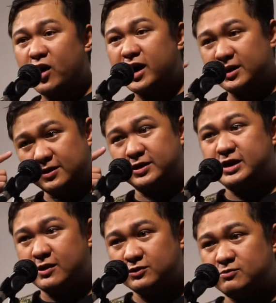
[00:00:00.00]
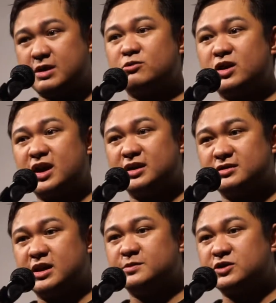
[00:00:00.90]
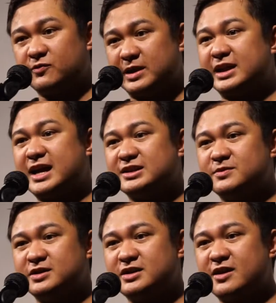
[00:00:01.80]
I learned how to memorize names of my classmates,